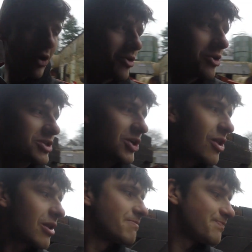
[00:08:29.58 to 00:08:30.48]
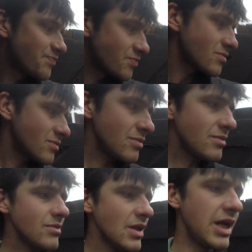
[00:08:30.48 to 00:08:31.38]
good at all.
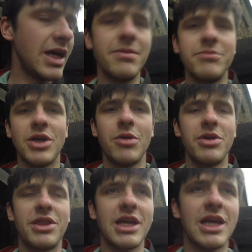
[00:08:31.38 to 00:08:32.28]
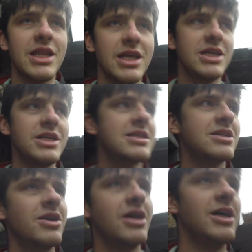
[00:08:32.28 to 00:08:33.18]
So we're thinking that it's
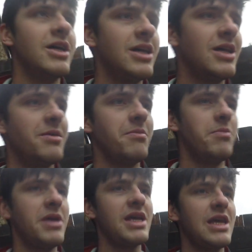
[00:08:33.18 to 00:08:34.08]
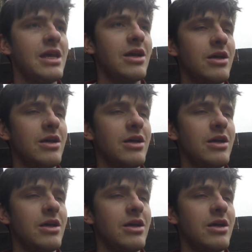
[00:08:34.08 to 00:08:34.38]
going to be